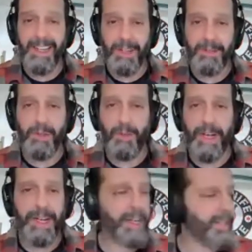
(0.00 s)
they used a
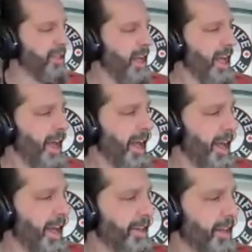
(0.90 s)
wicked edge.
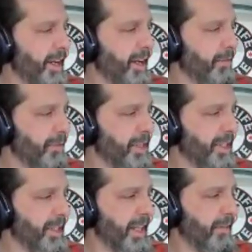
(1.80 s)
And uh,
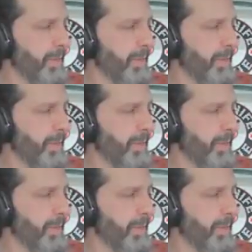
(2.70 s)
recently, I've